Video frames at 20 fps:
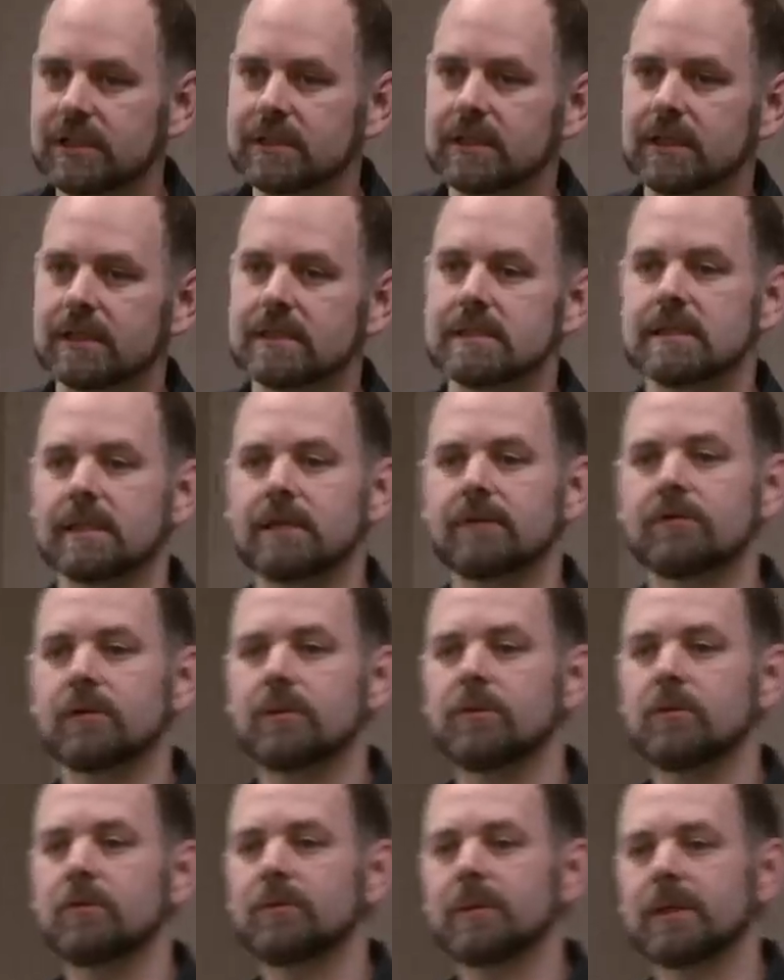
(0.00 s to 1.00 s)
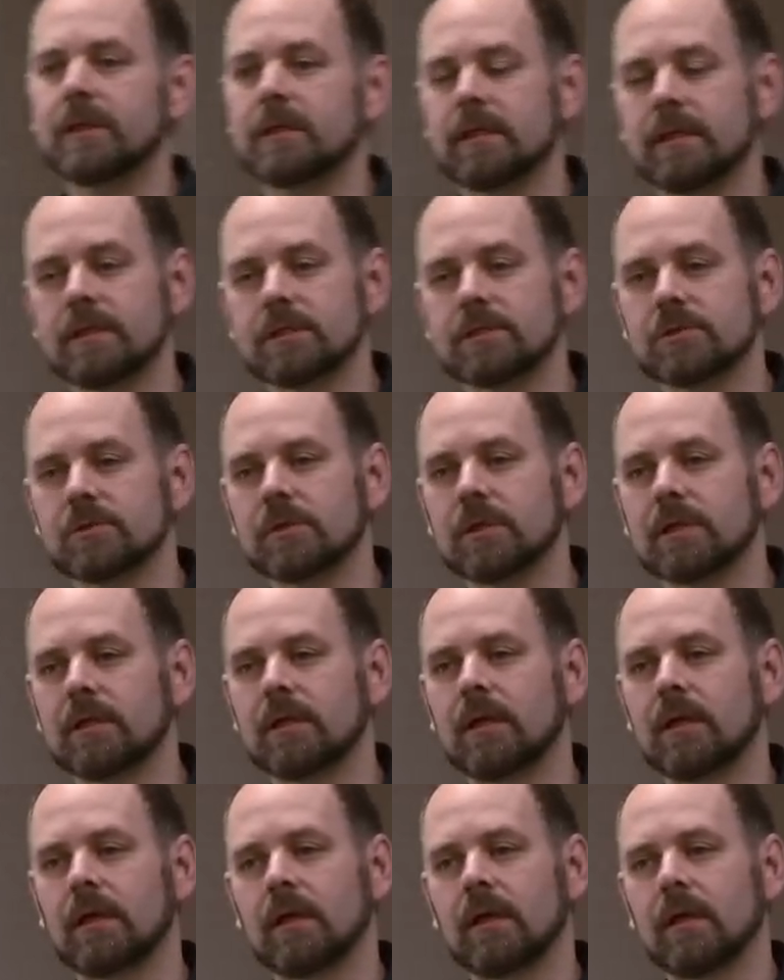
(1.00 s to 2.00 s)
anti-slavery movement in history
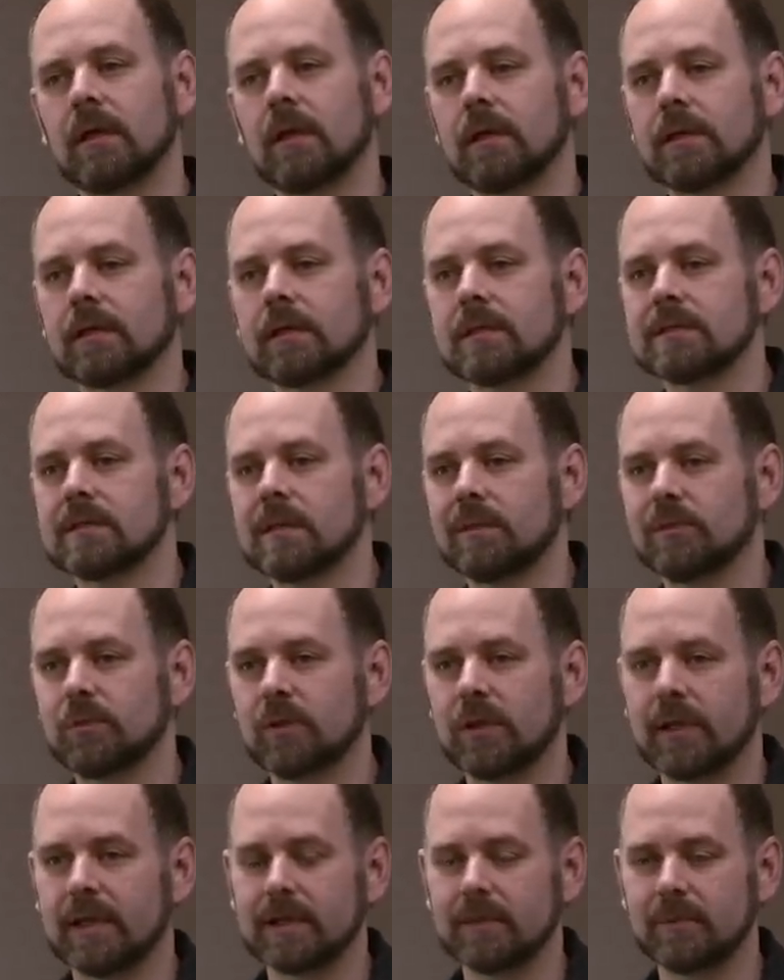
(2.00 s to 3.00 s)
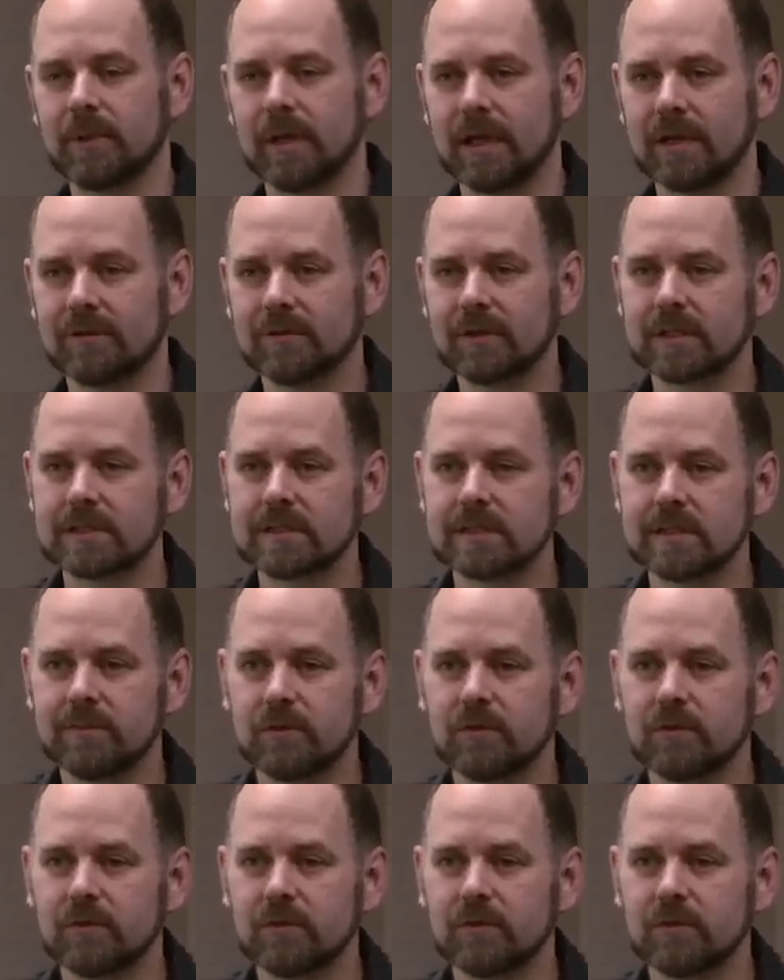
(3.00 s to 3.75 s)
and the contemporary animal advocacy